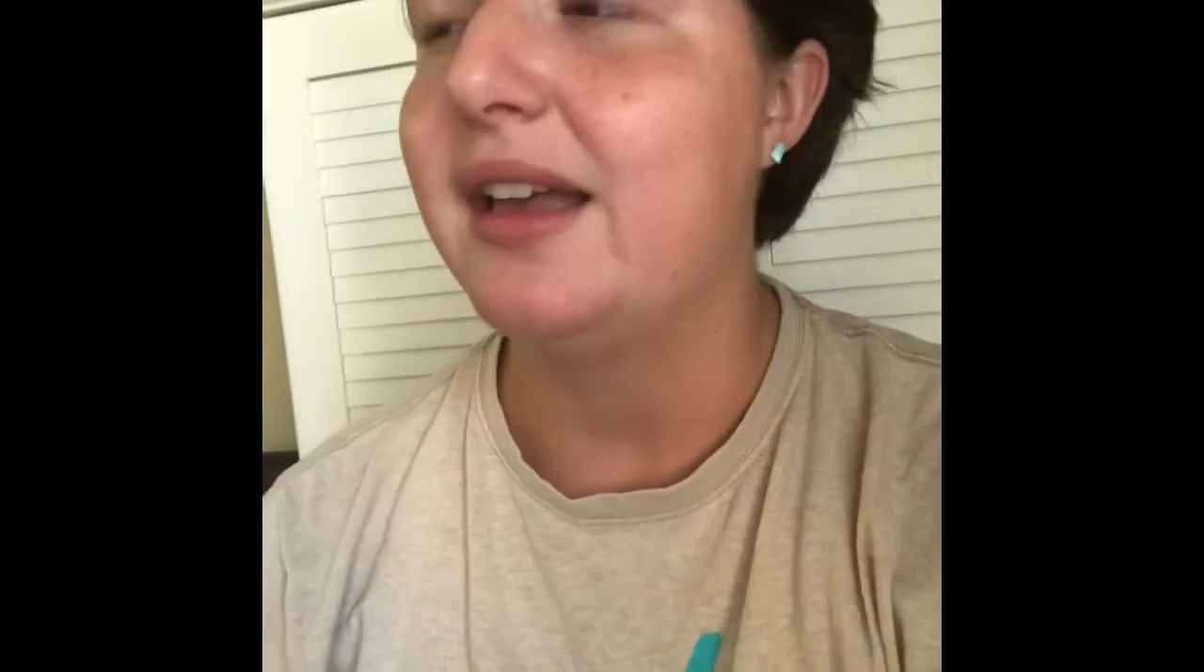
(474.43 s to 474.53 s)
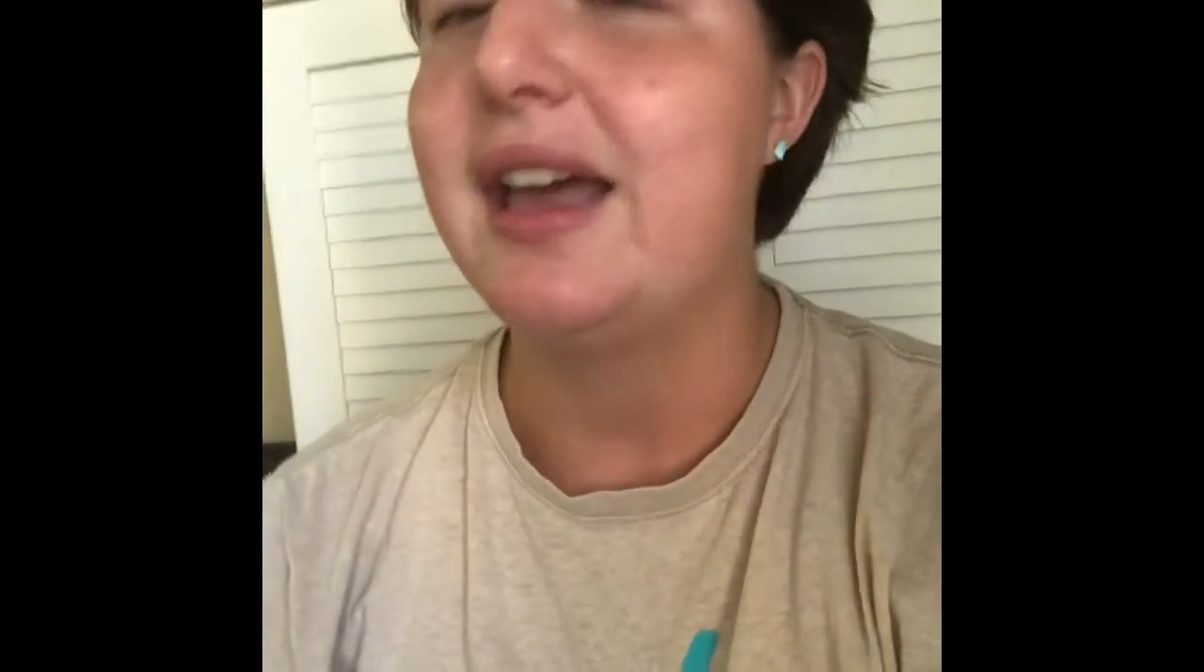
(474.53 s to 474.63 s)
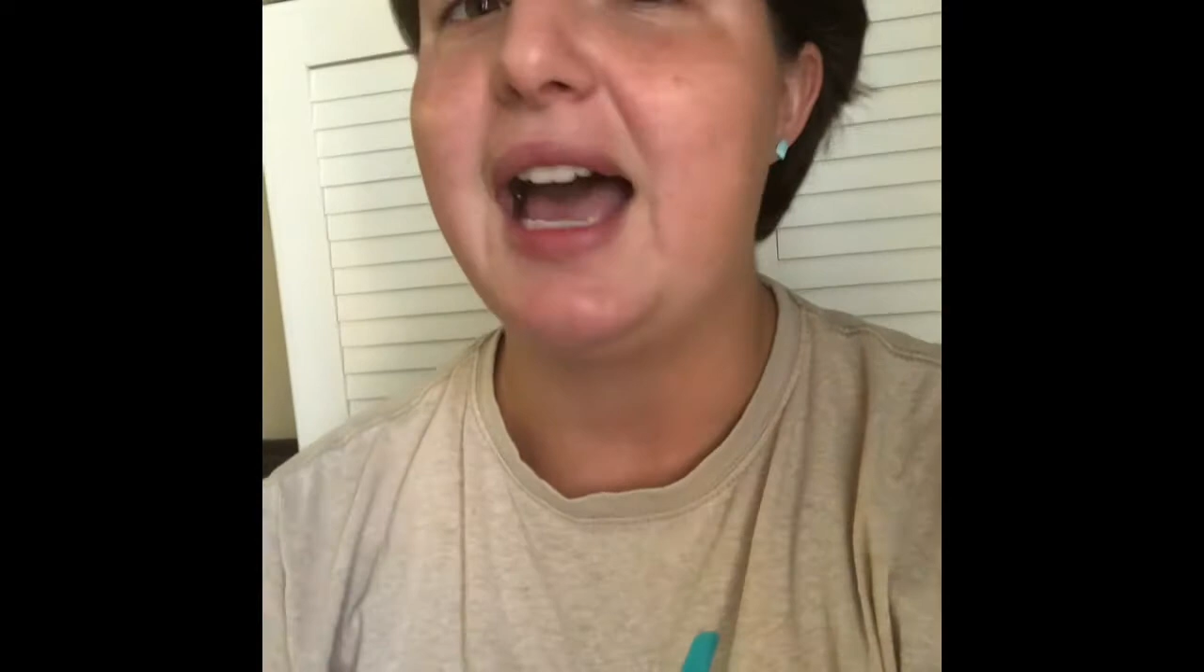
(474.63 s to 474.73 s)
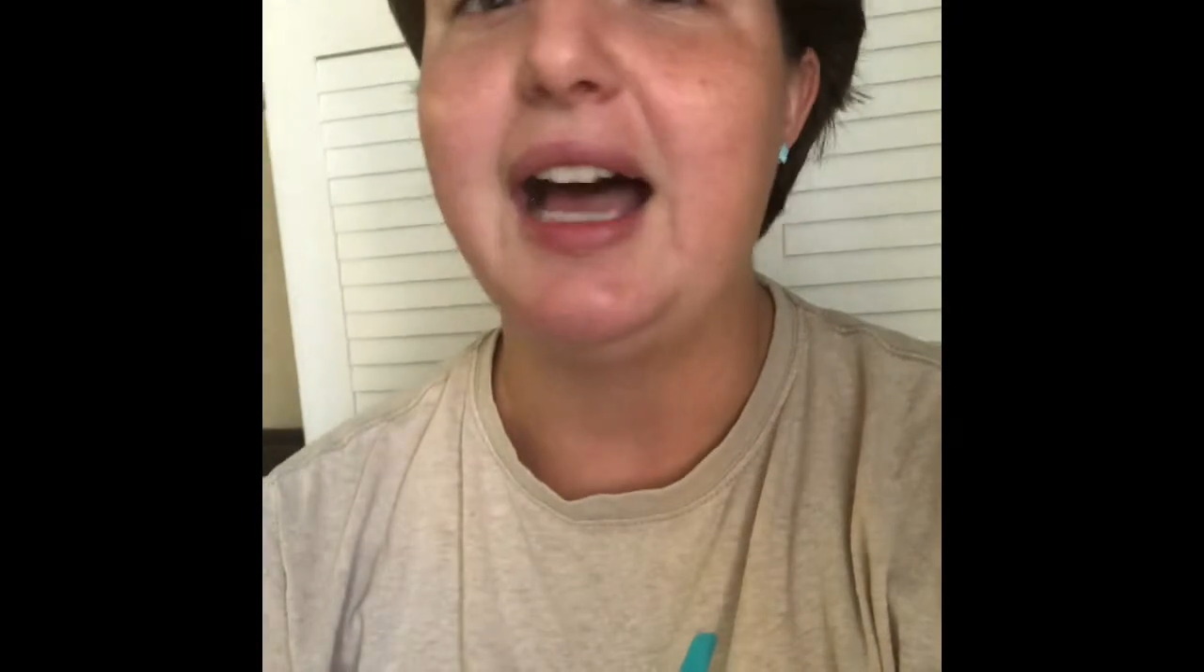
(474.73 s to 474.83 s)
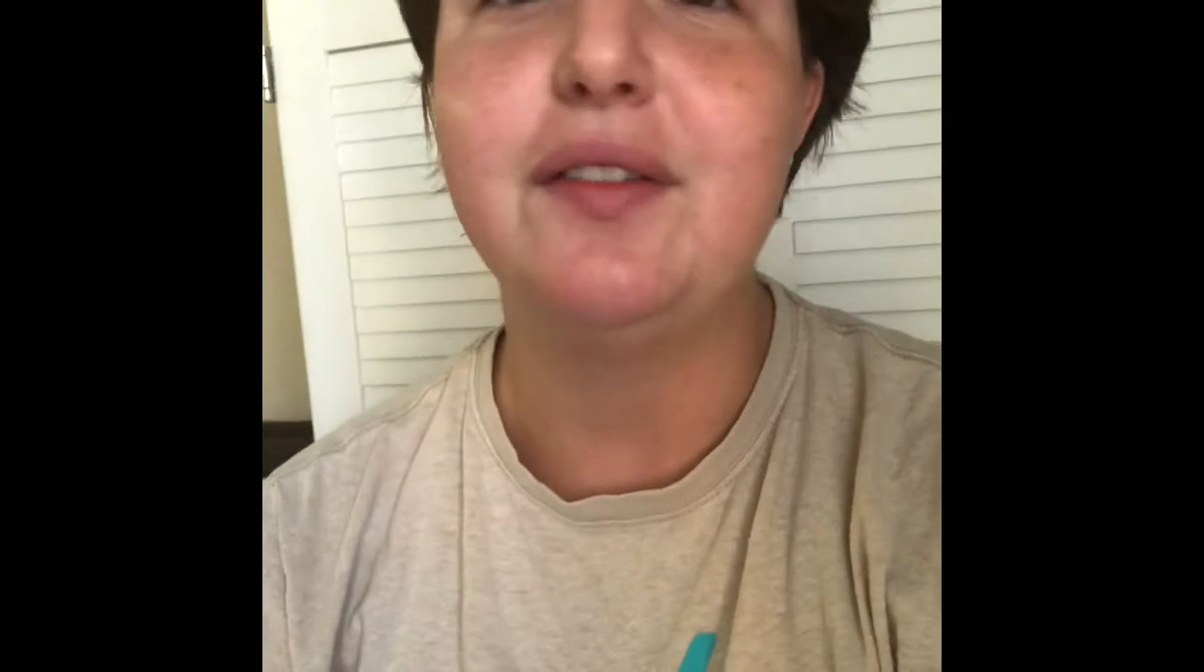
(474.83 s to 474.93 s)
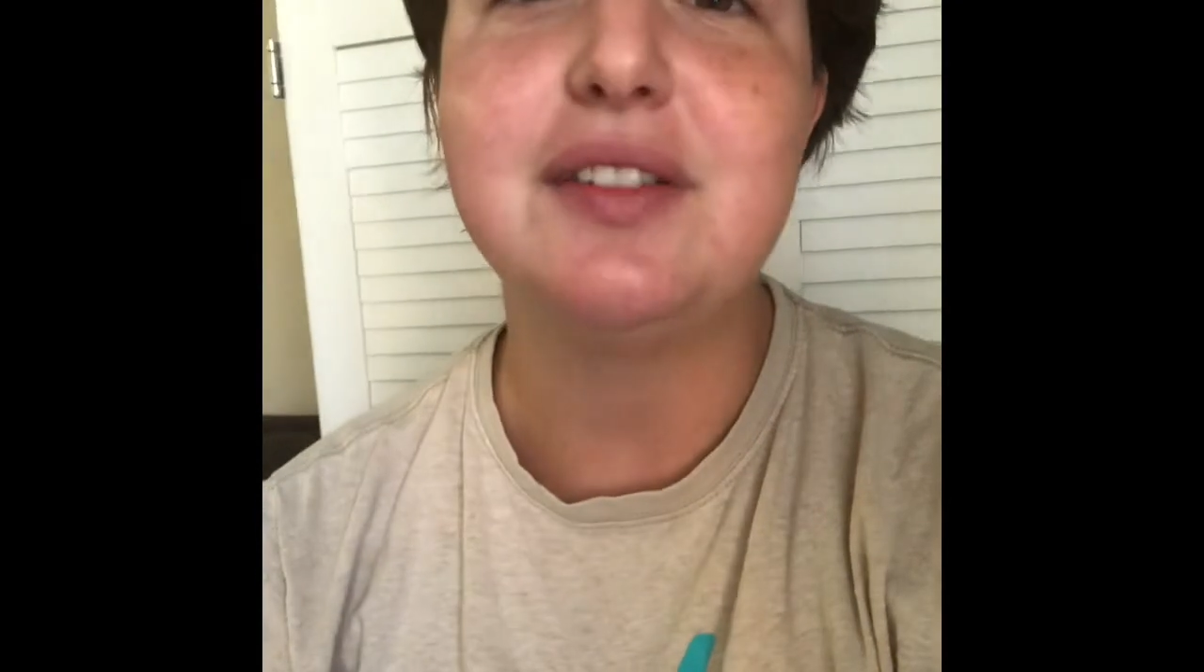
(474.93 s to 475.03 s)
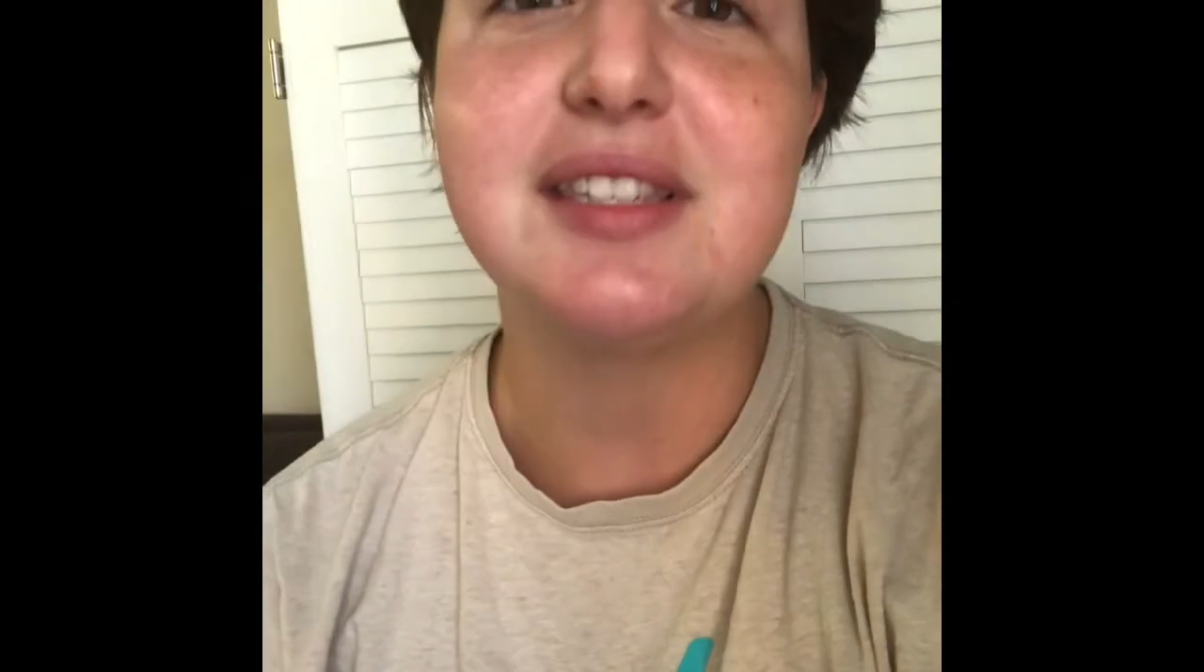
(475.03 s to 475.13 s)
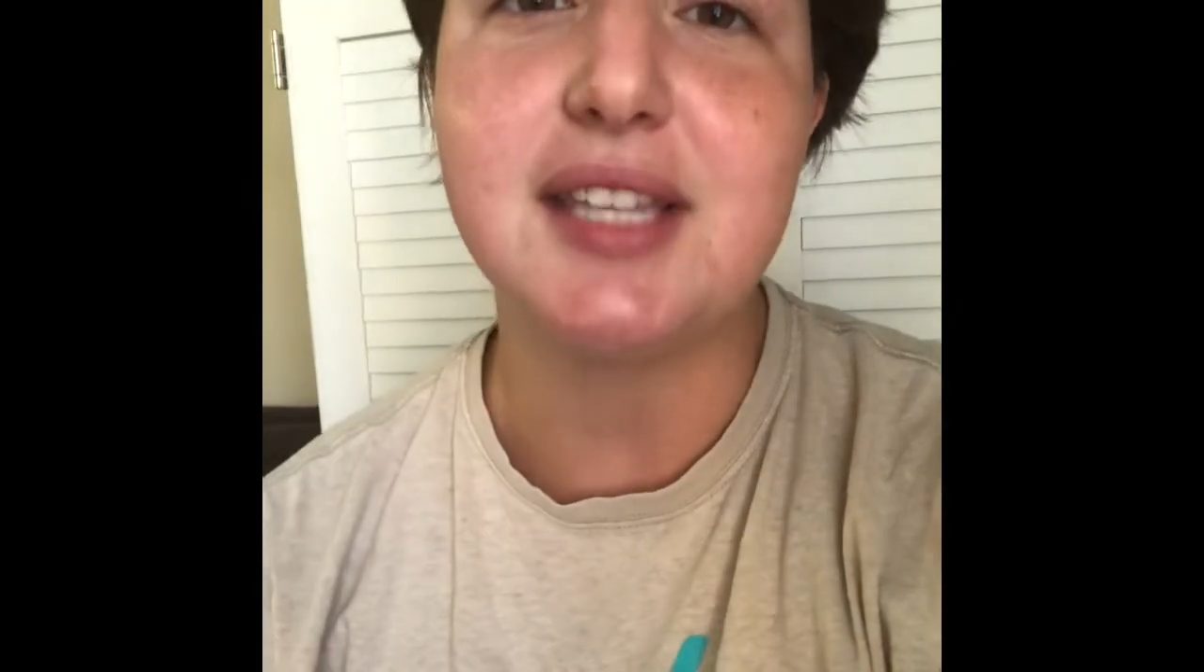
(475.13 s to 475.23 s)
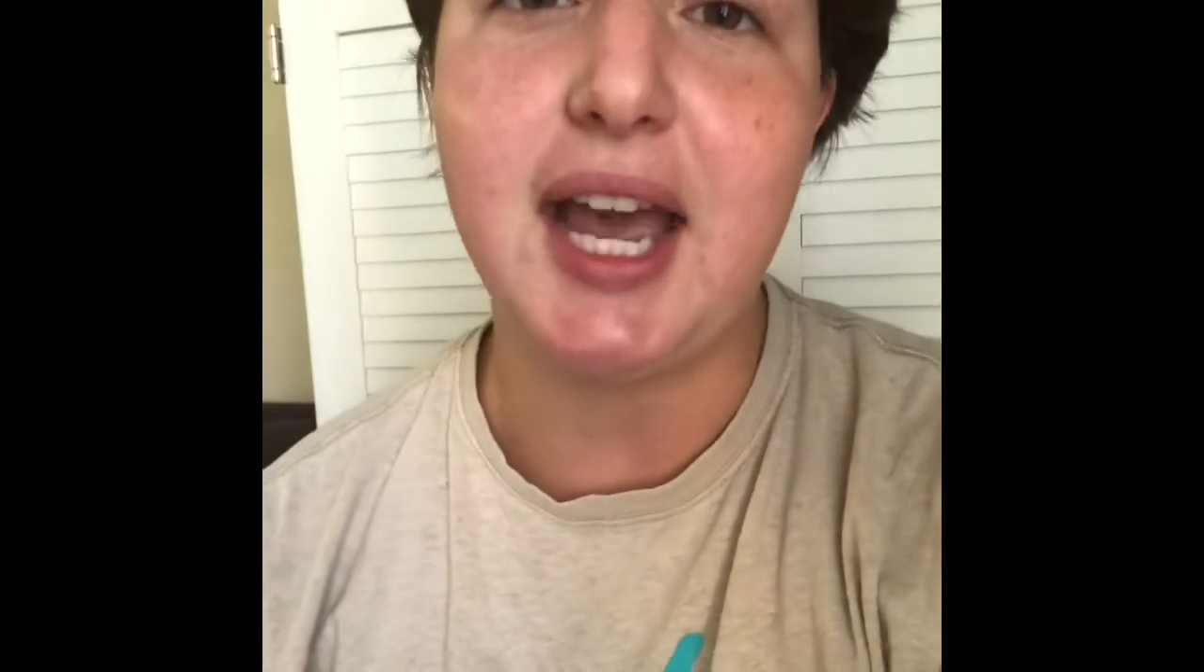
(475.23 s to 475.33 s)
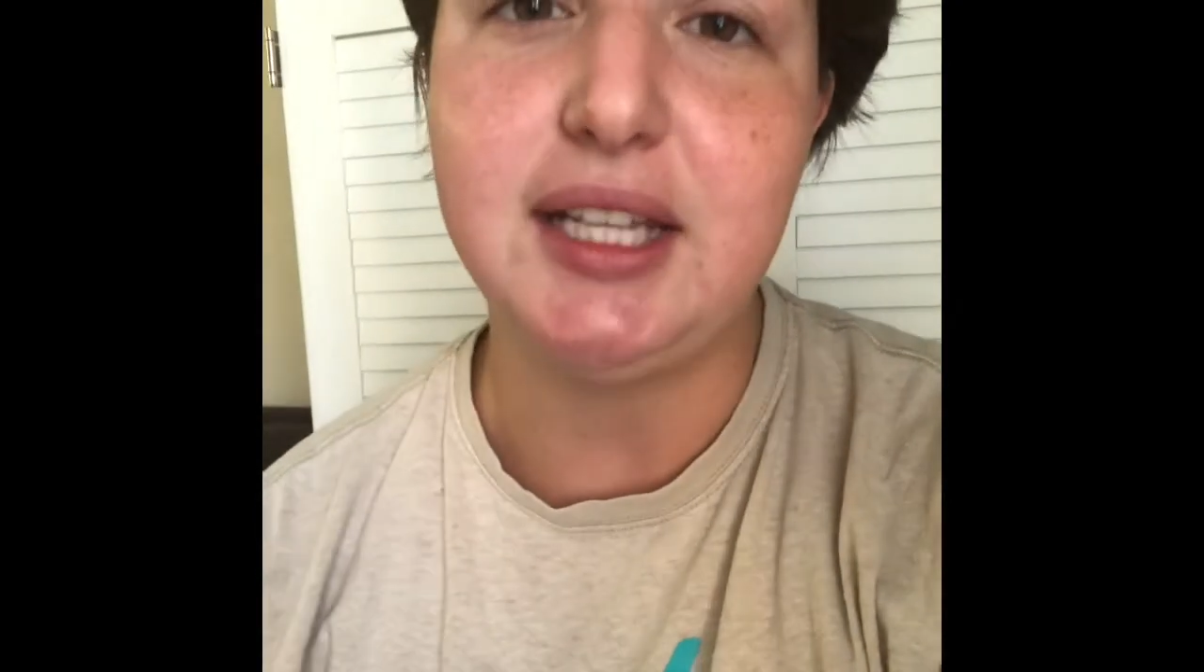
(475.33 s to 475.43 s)
Have
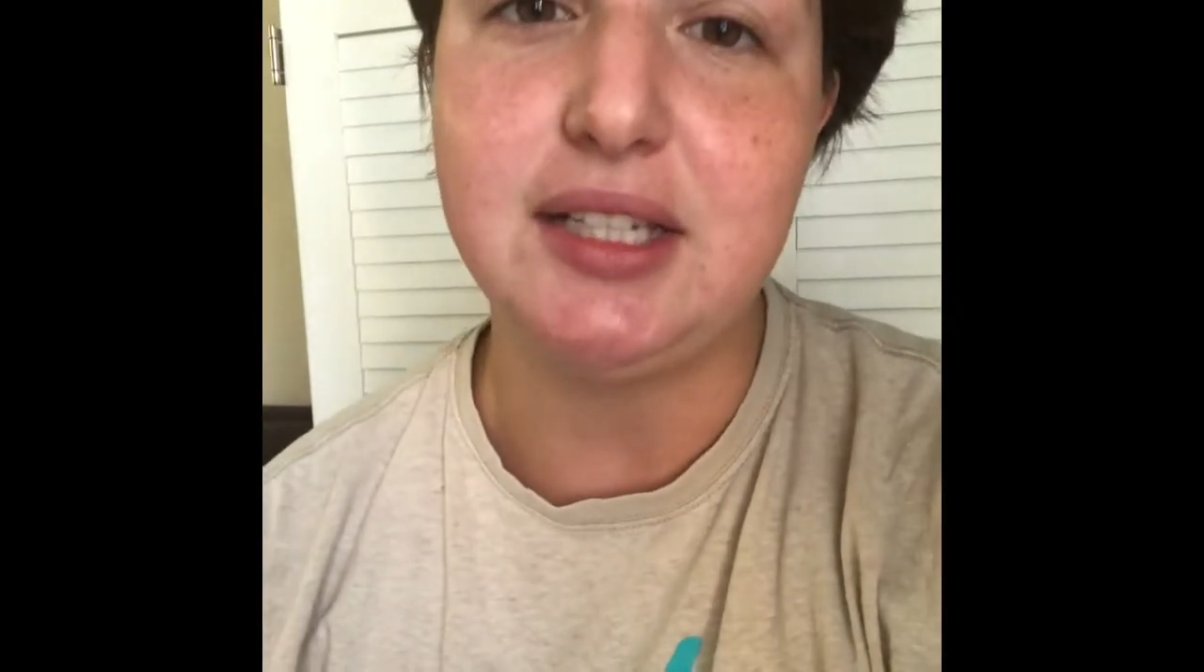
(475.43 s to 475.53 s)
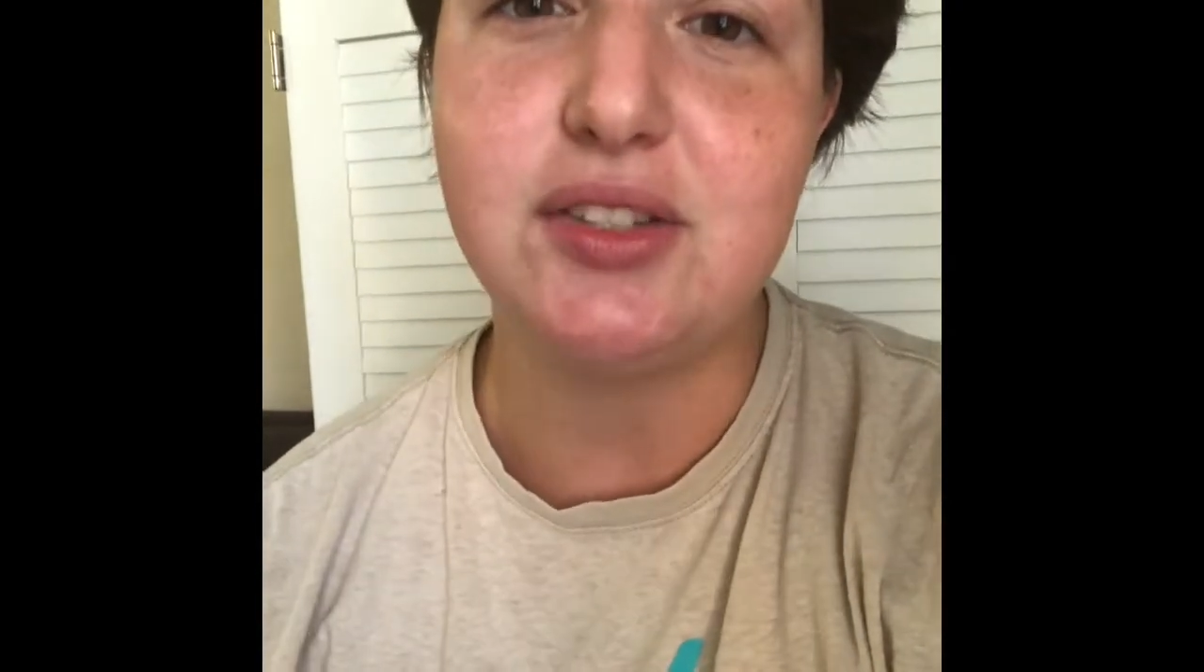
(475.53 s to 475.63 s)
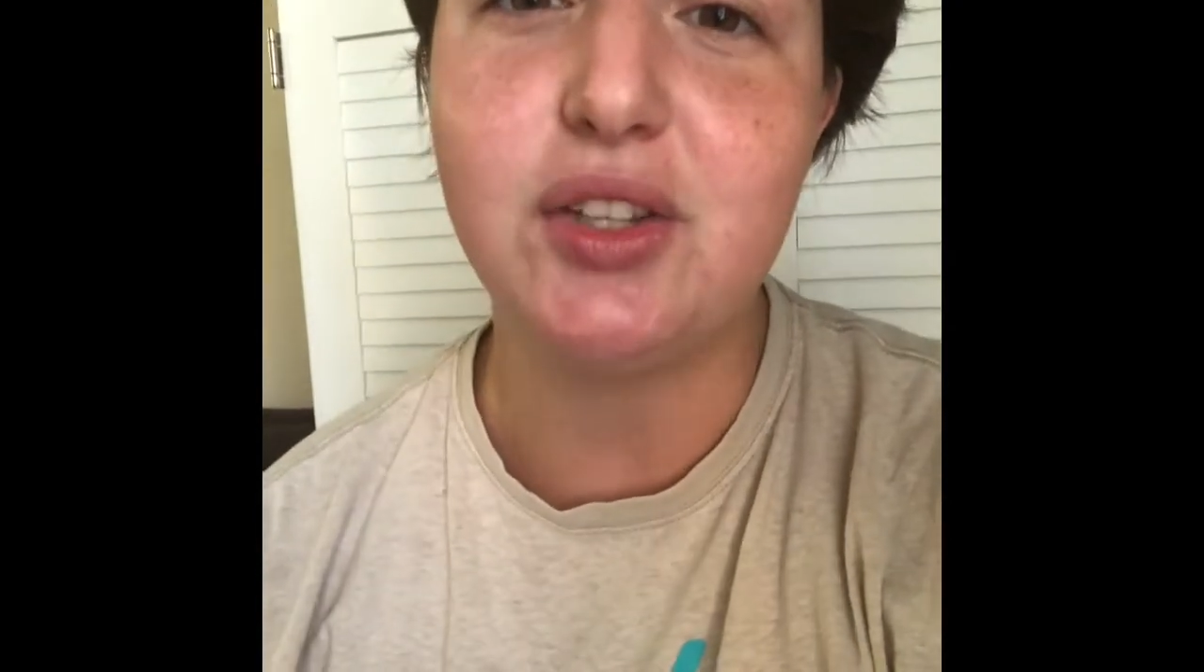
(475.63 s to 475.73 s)
silence.